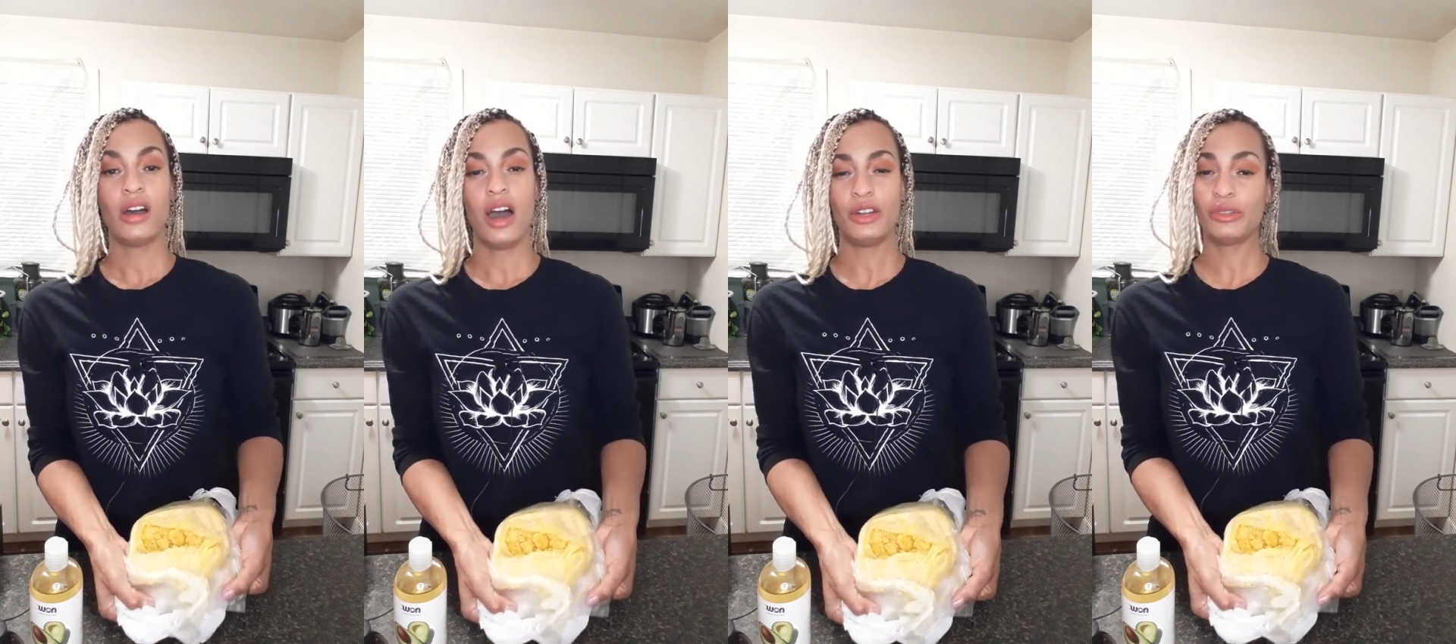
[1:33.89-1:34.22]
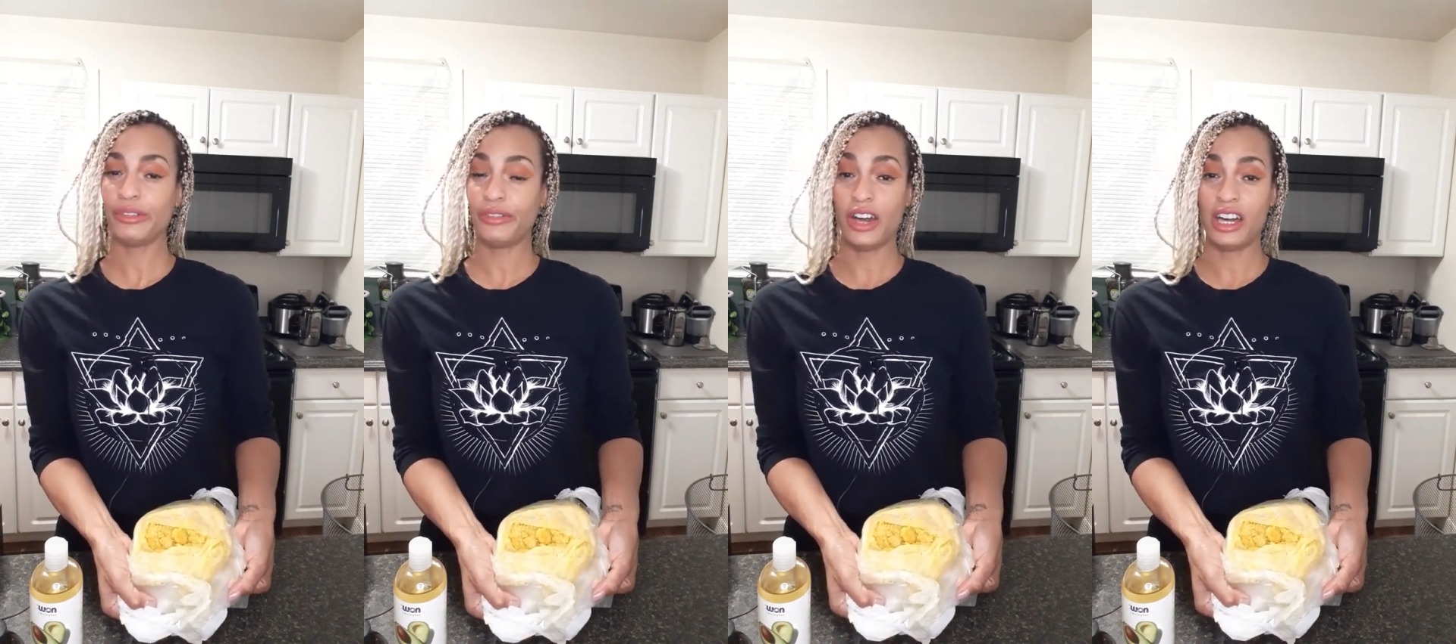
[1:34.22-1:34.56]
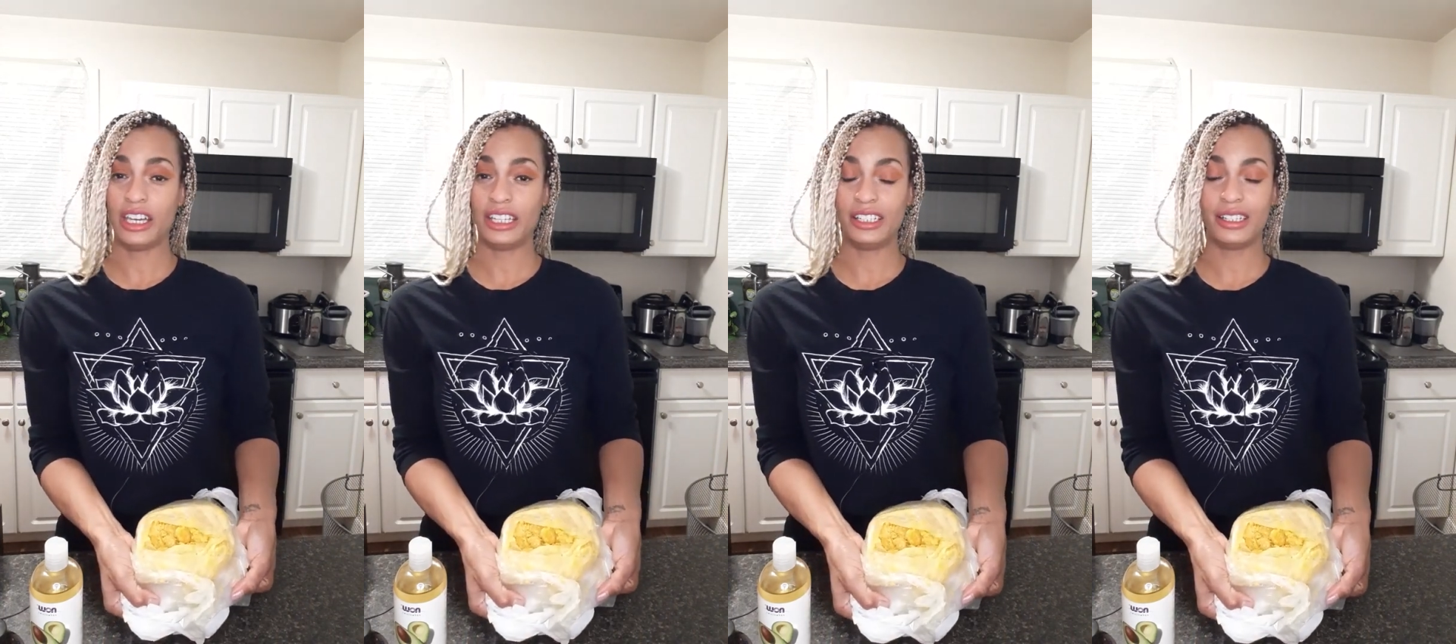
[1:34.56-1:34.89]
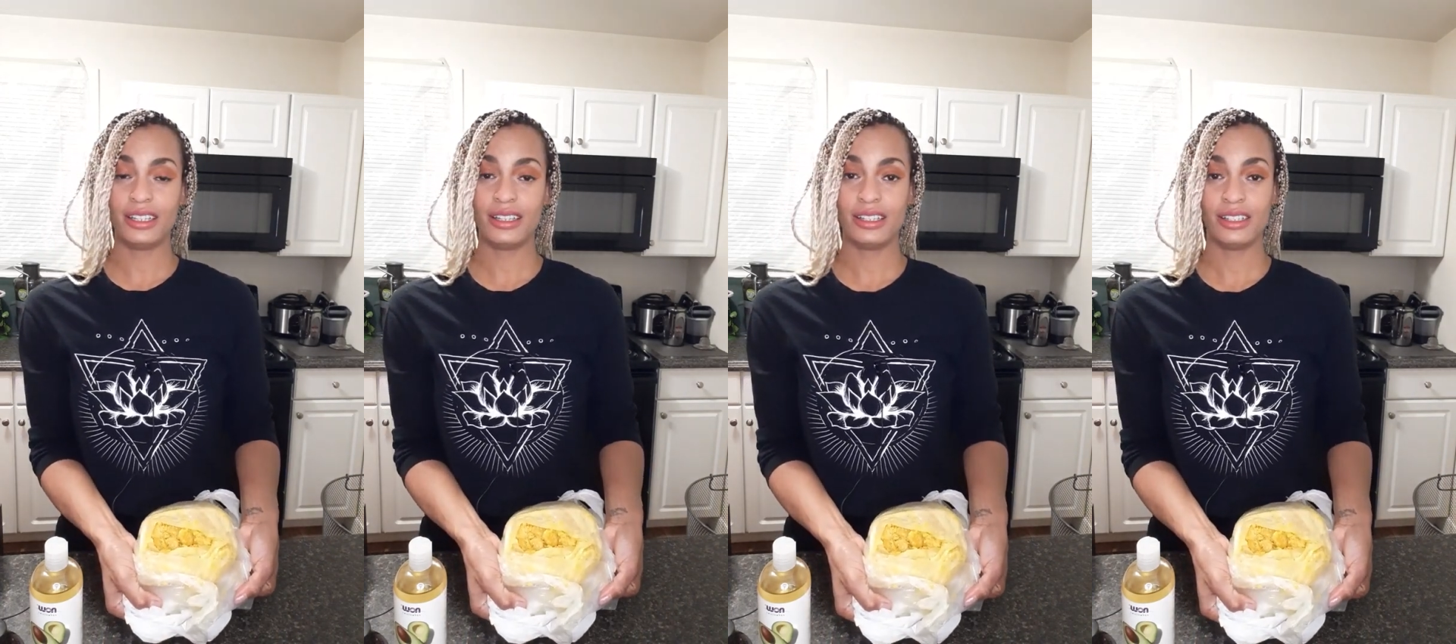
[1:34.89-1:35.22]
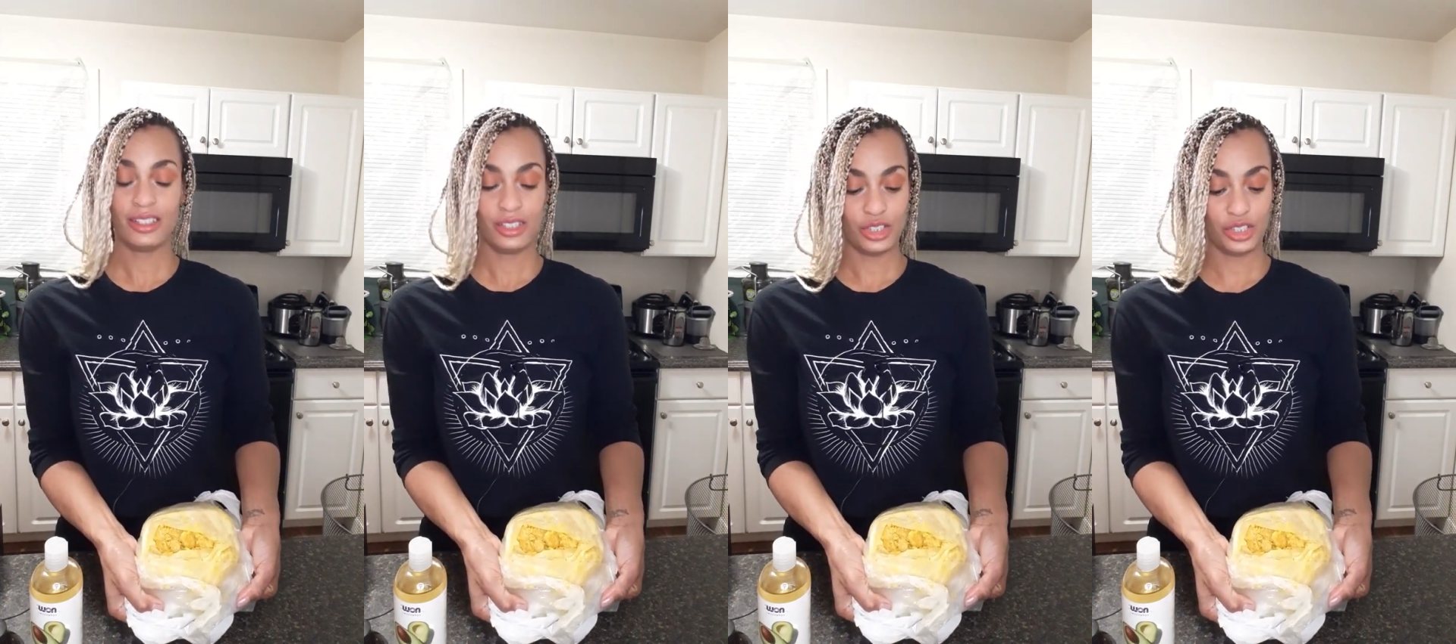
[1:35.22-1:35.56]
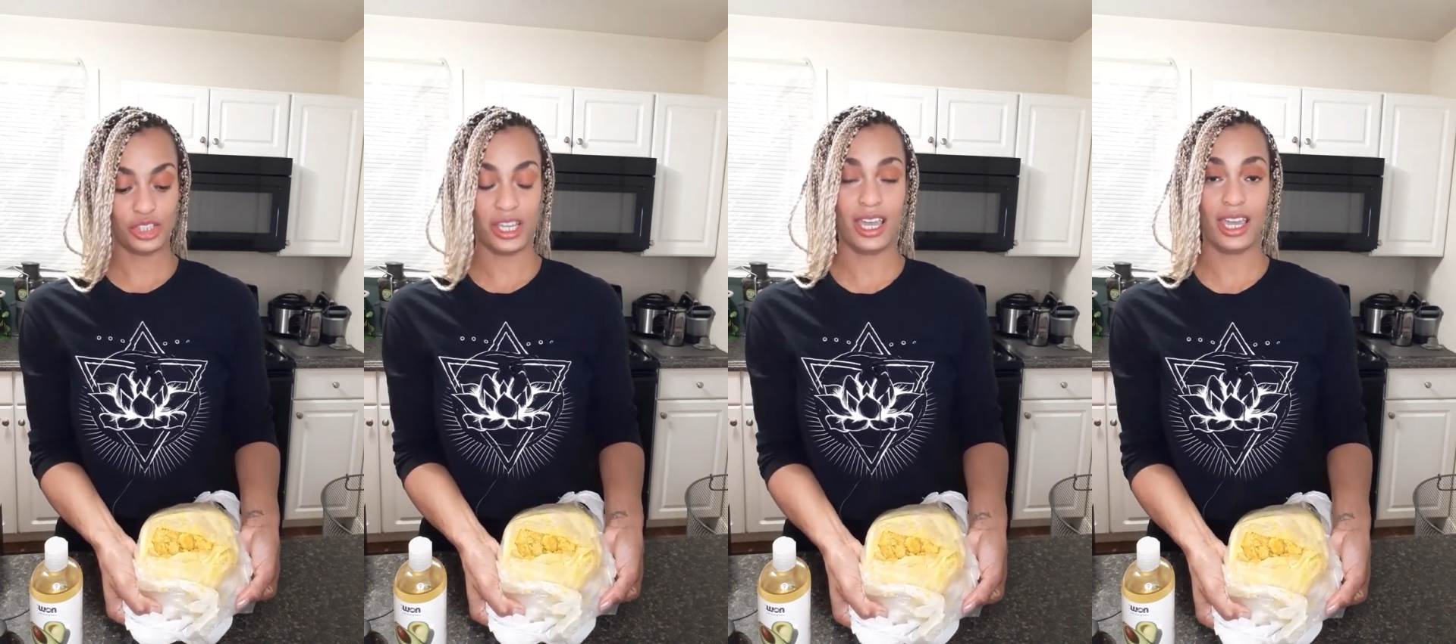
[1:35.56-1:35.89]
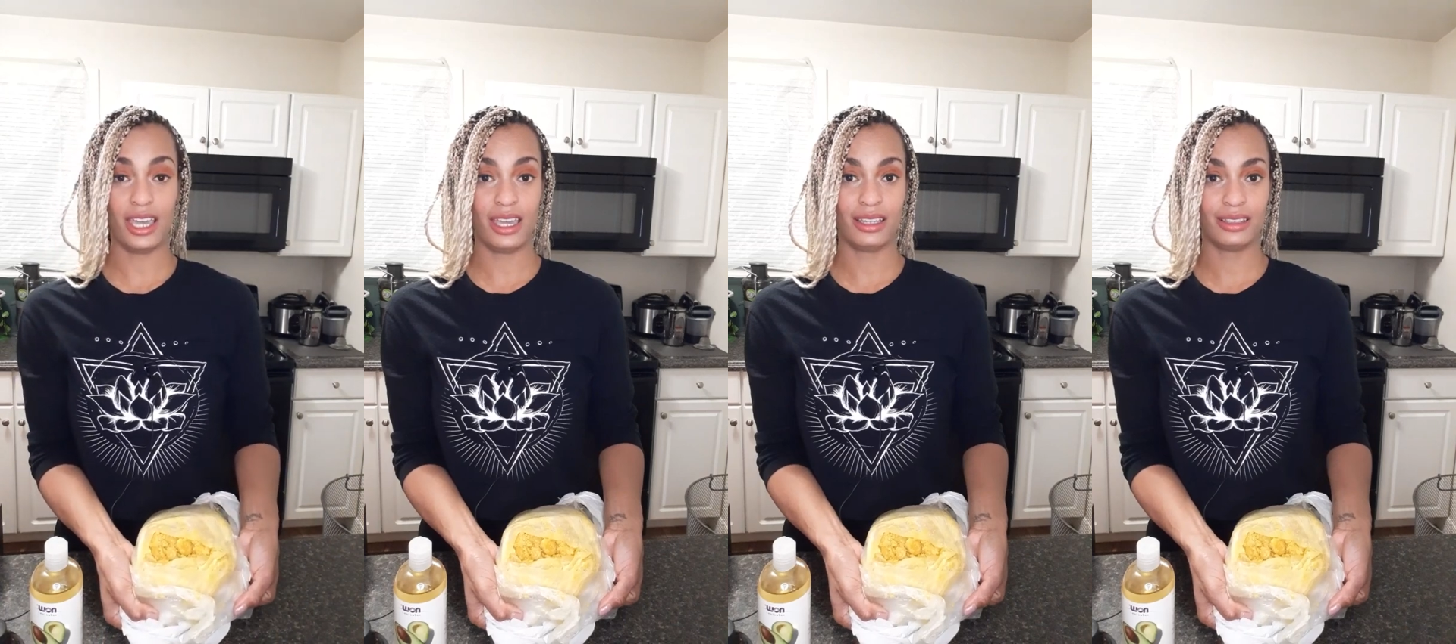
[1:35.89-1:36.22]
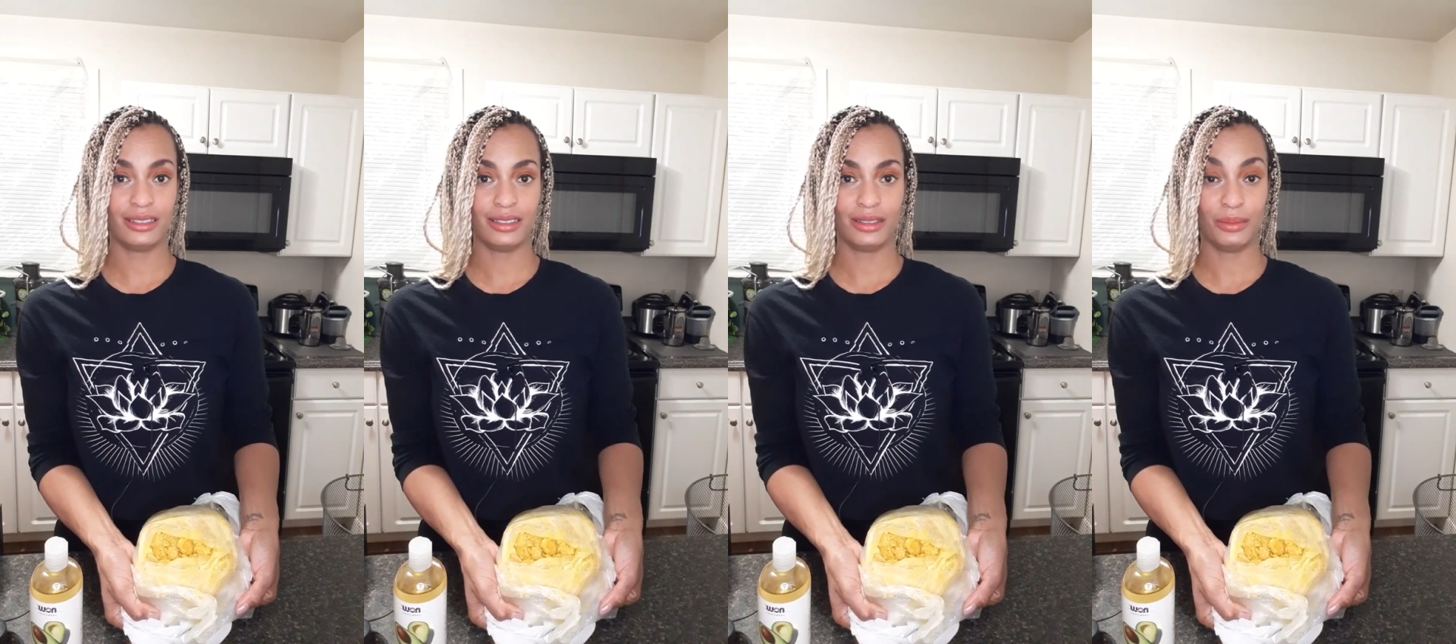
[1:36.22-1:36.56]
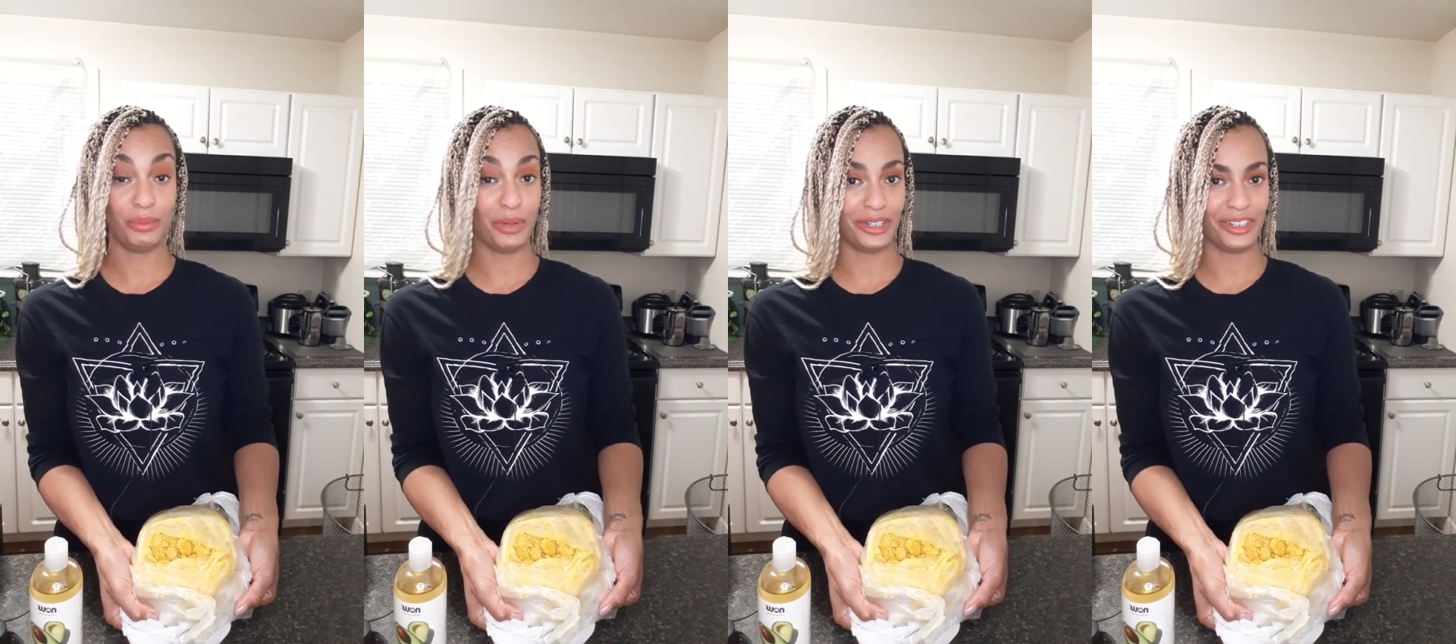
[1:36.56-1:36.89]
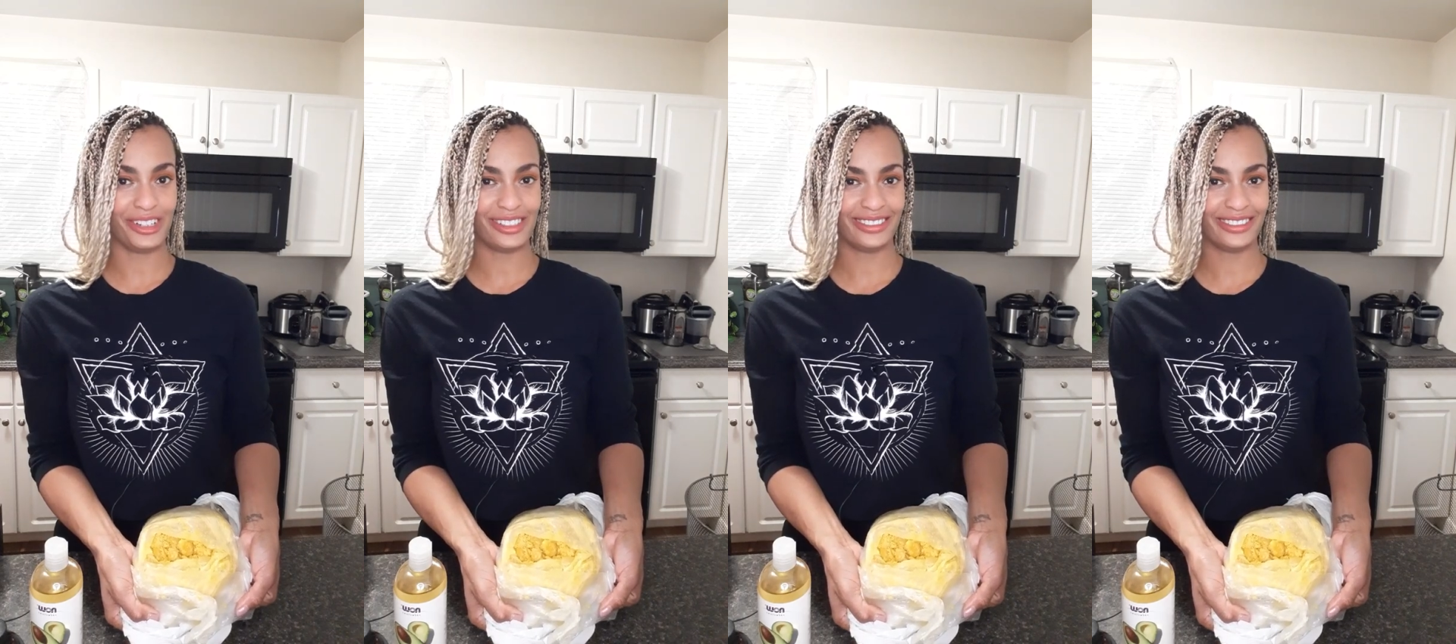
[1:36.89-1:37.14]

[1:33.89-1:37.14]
unrefined shea butter.